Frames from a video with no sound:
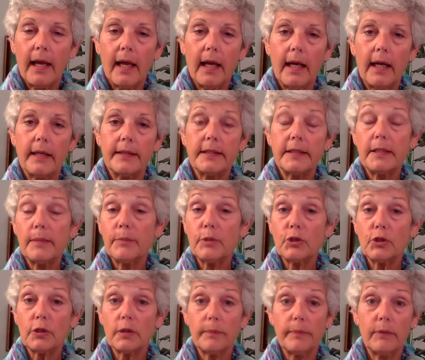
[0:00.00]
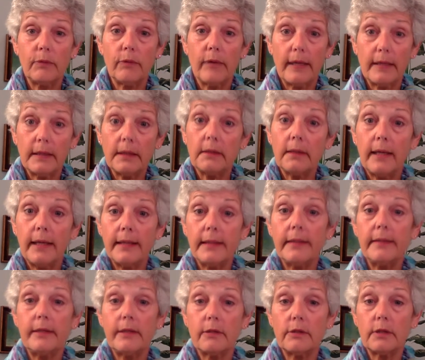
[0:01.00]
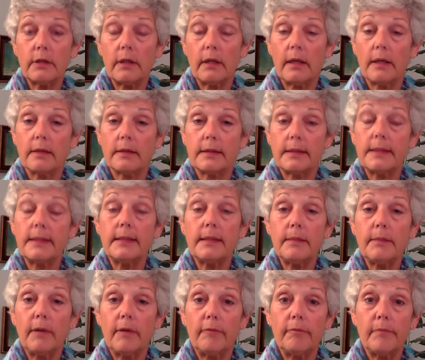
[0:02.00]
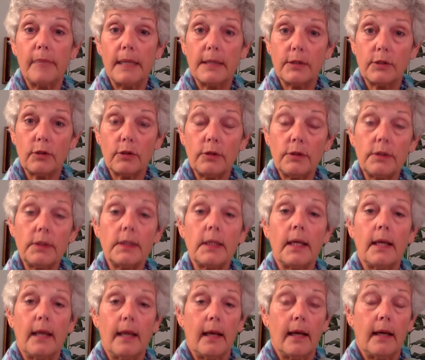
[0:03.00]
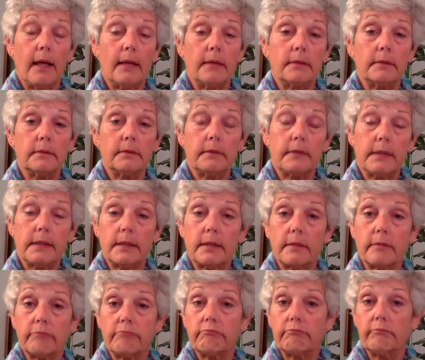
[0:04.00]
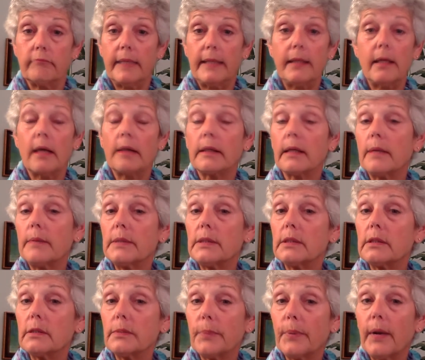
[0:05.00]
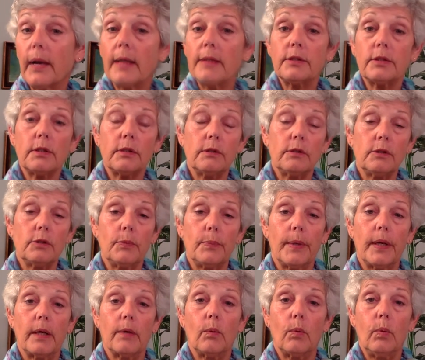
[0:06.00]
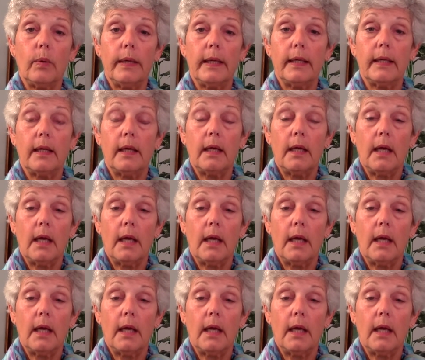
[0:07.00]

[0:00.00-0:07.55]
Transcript: The temperature can be regulated. There's a system of muscles. This may not come as a surprise to you, but when